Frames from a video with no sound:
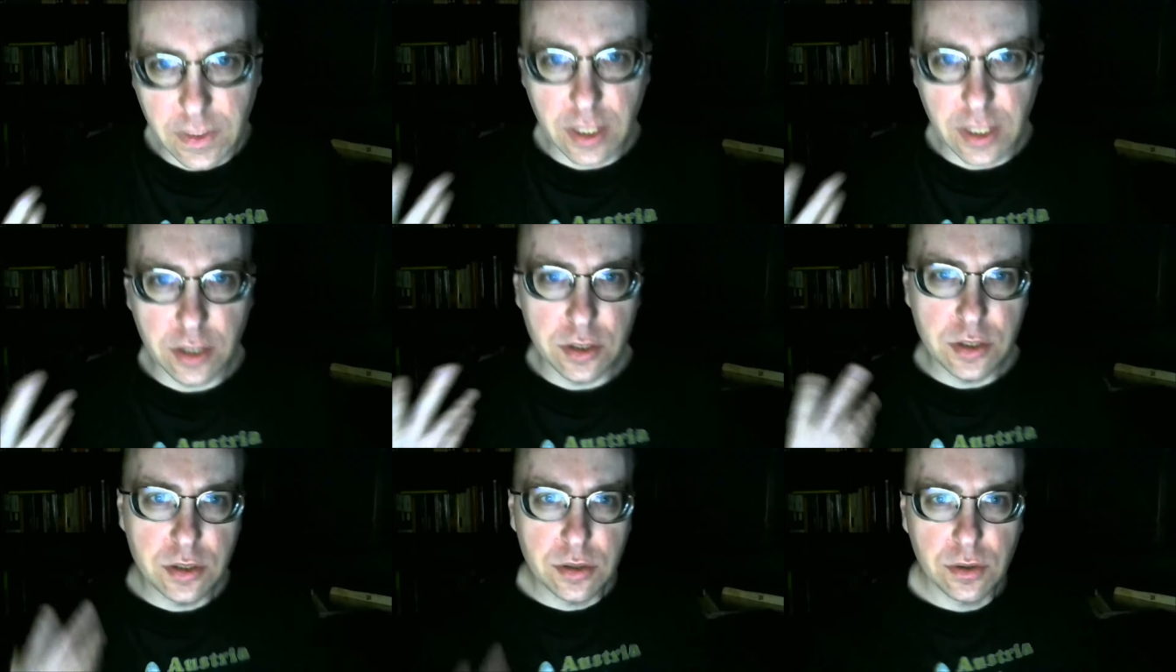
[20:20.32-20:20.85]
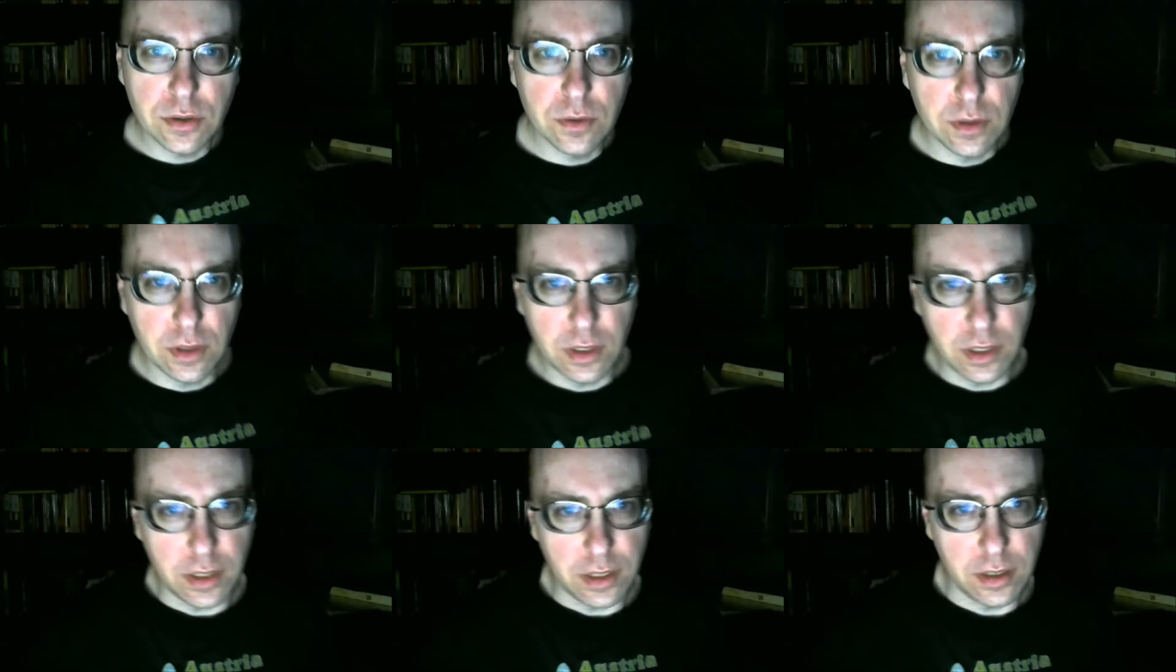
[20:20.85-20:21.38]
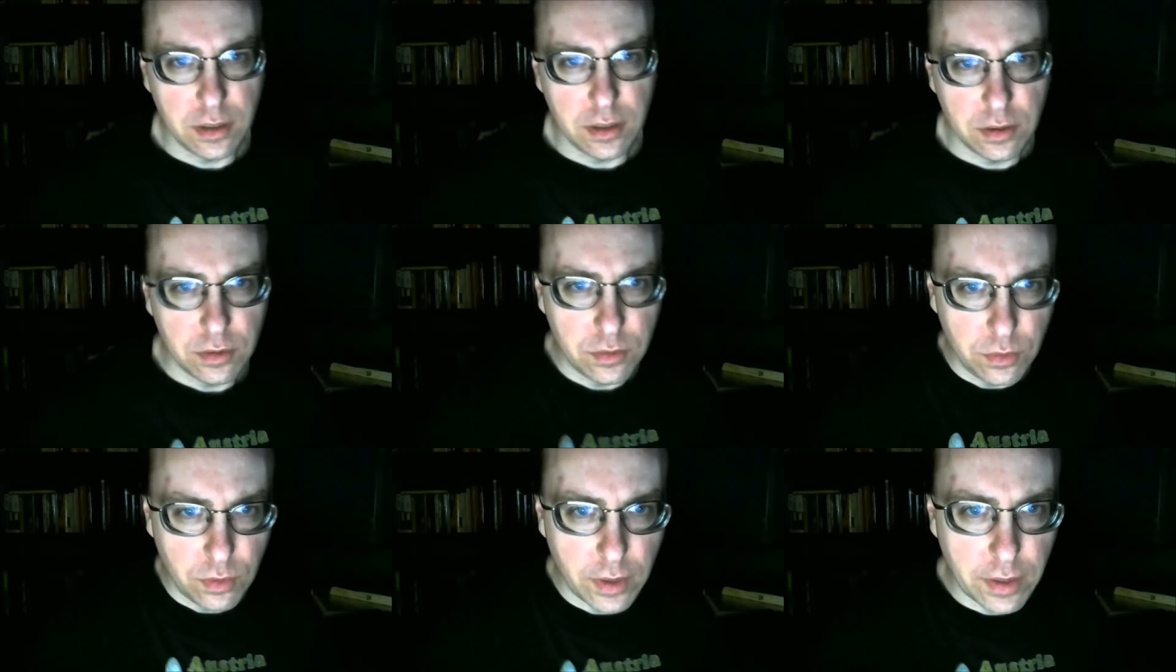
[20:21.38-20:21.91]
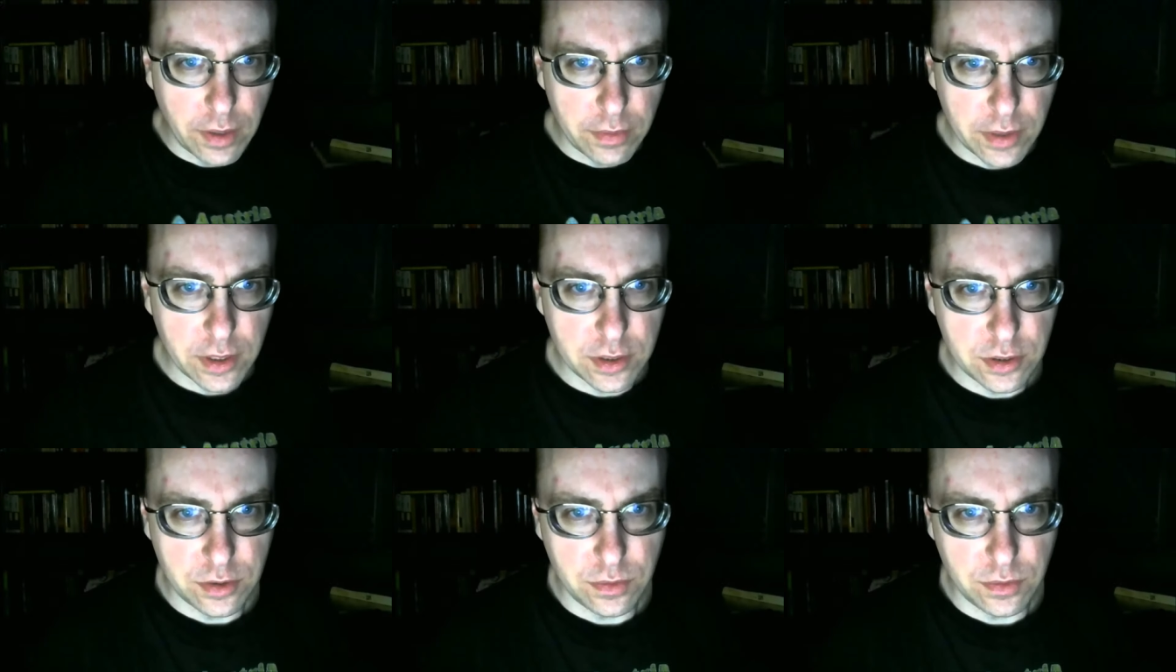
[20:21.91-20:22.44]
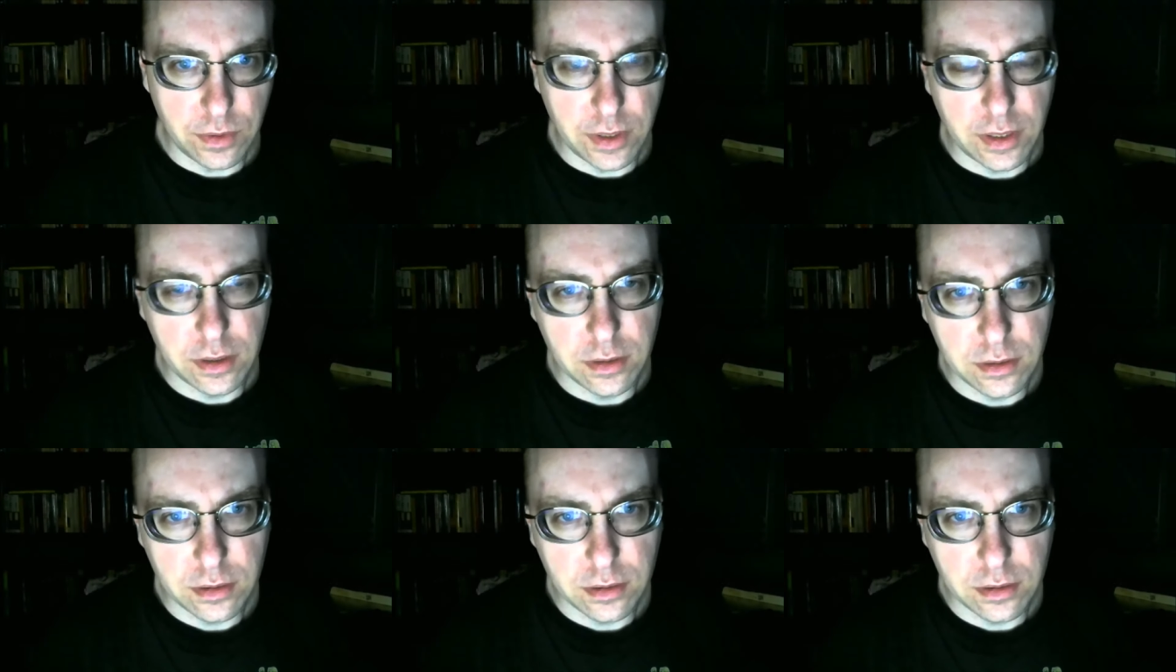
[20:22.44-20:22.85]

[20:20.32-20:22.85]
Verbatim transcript: Certainly, throughout history,